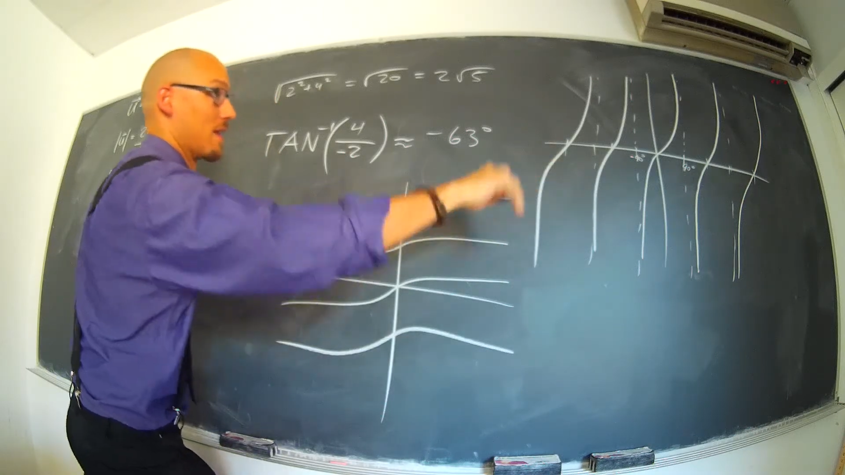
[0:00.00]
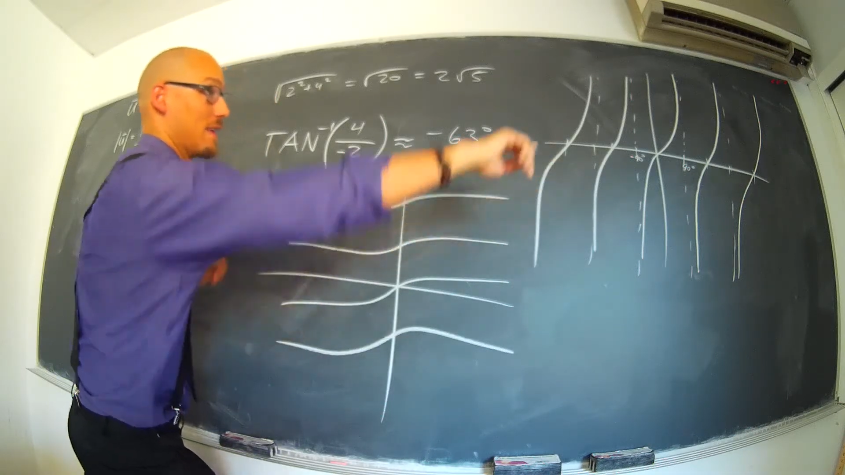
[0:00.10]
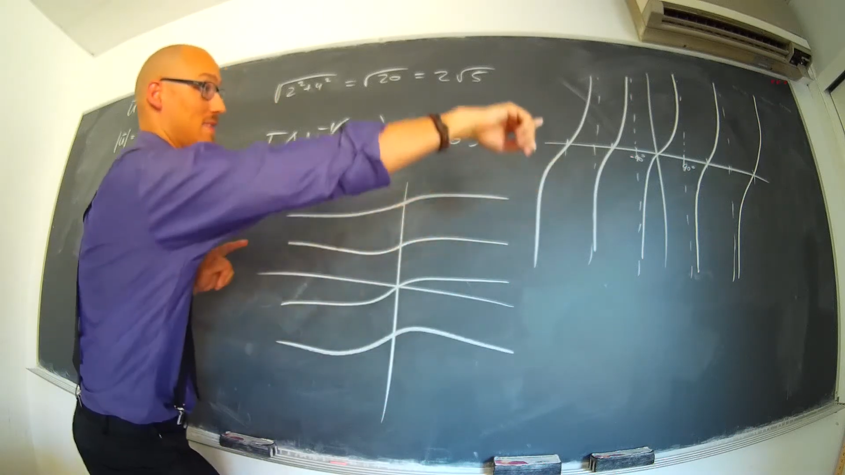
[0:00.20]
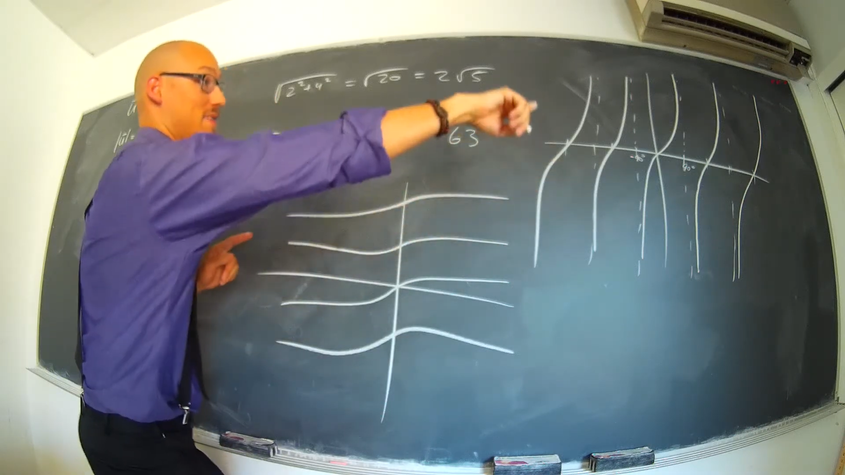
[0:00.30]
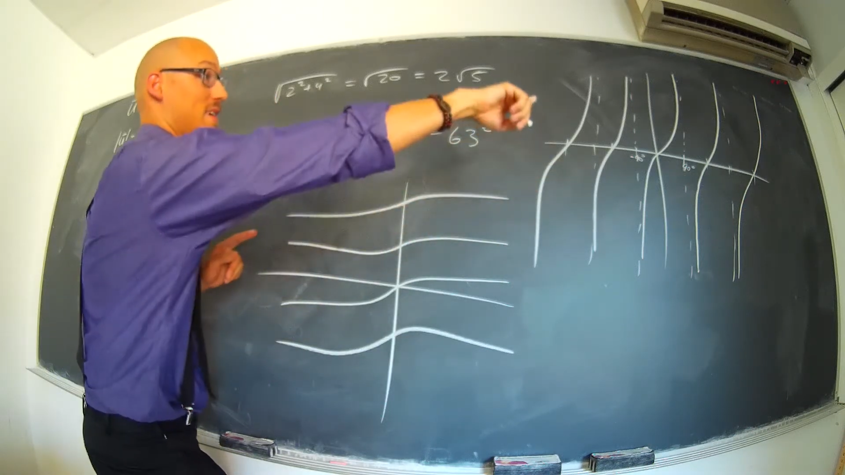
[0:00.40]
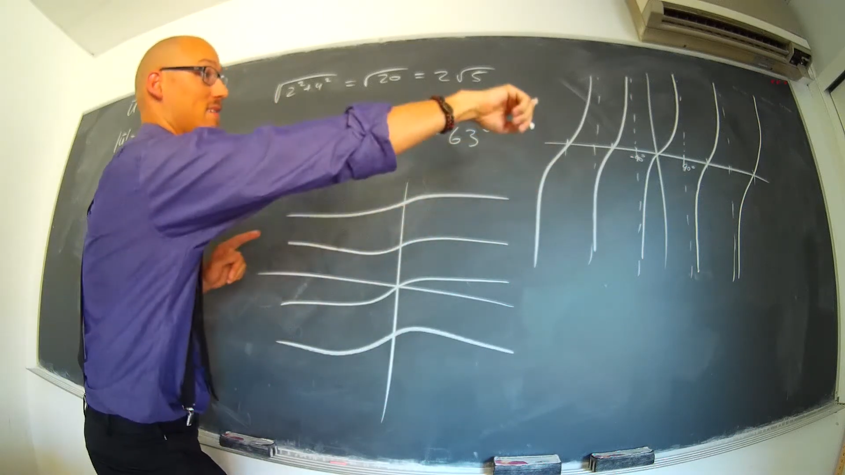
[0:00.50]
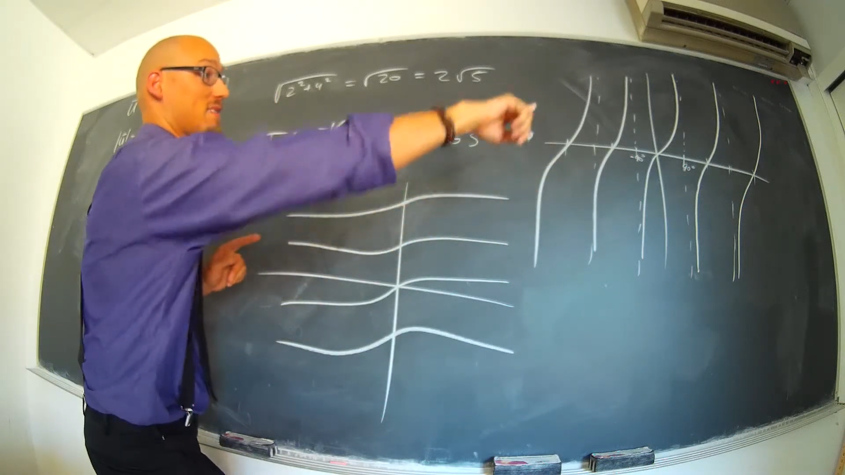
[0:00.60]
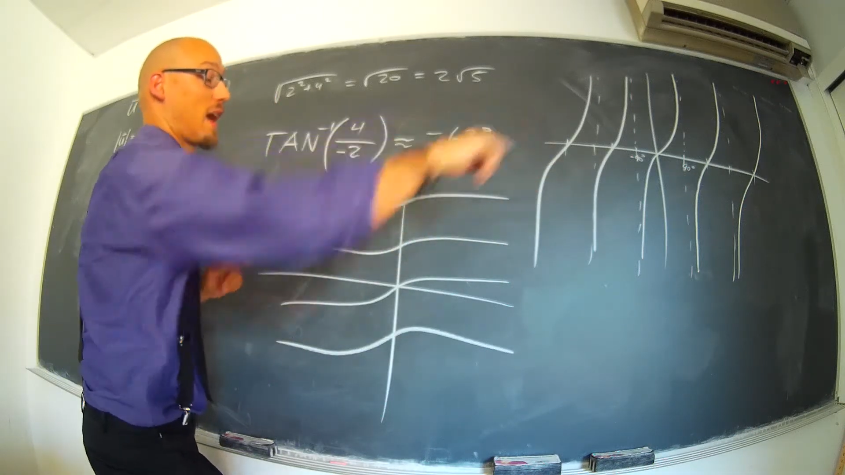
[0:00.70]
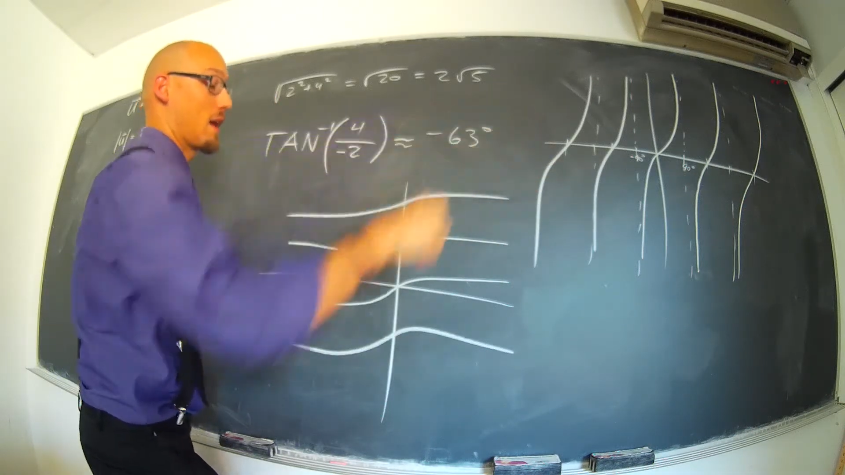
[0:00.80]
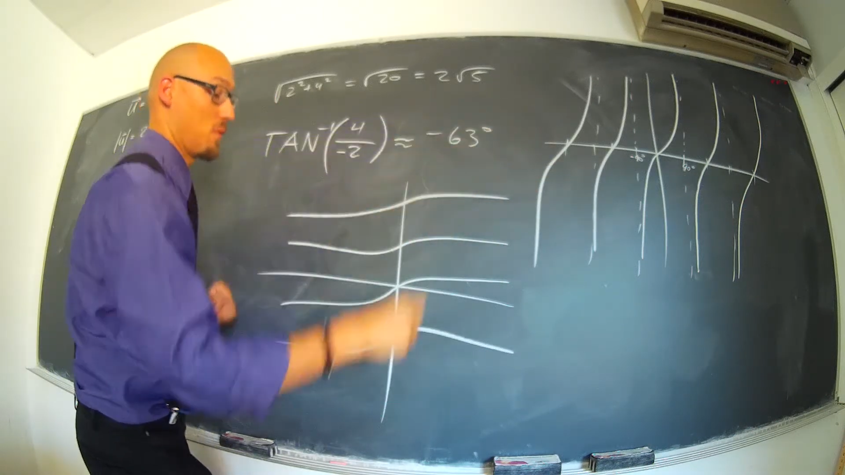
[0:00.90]
it's this
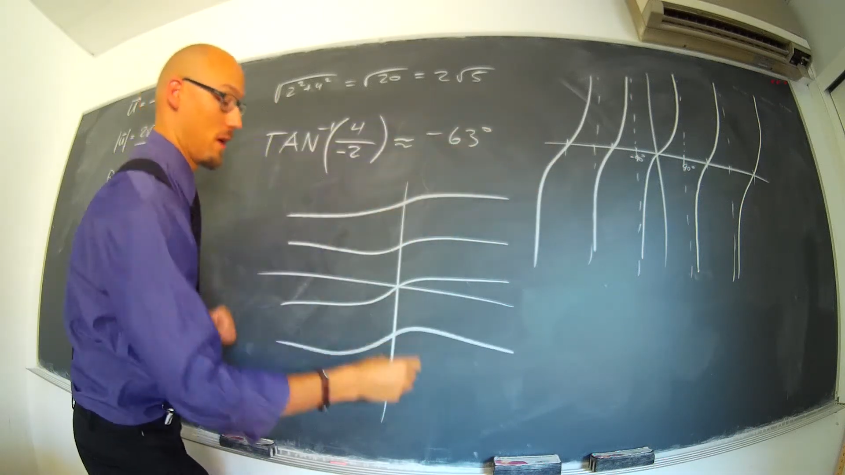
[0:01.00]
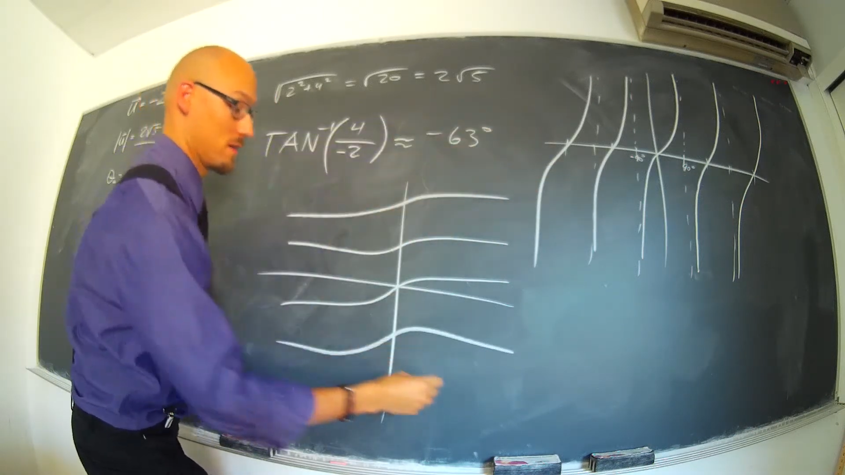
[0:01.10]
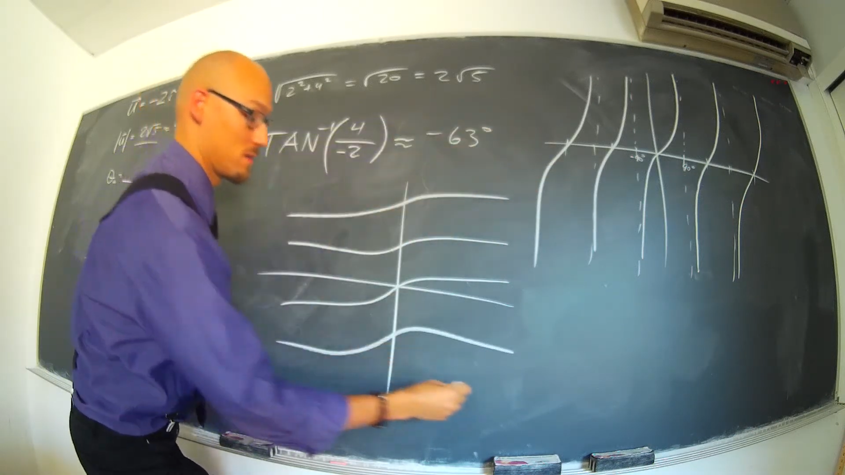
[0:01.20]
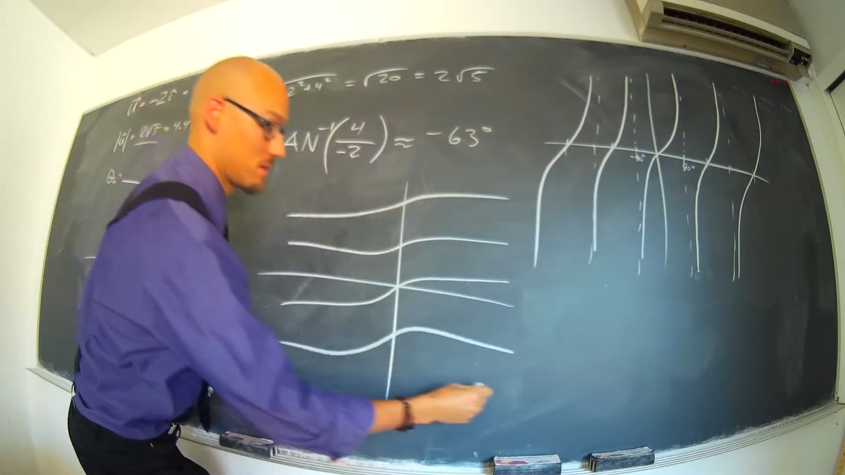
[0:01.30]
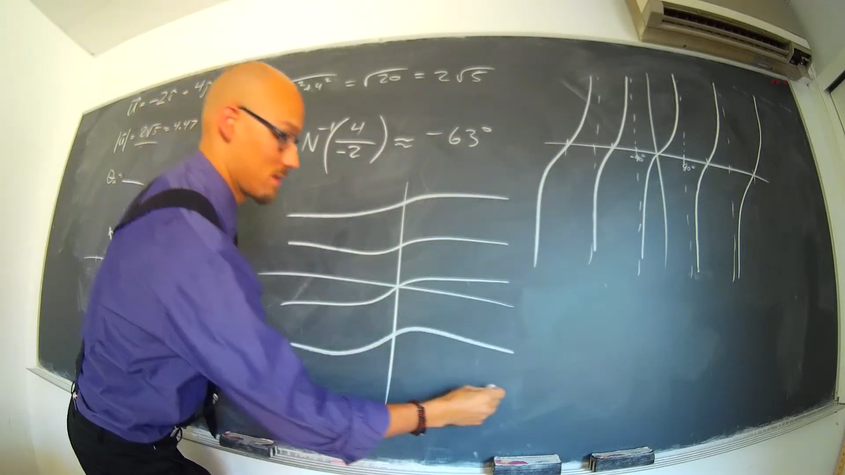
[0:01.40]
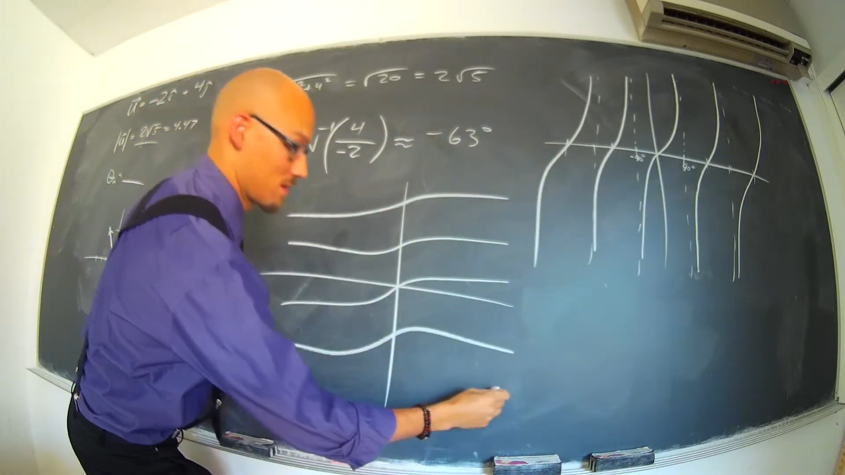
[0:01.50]
sideways.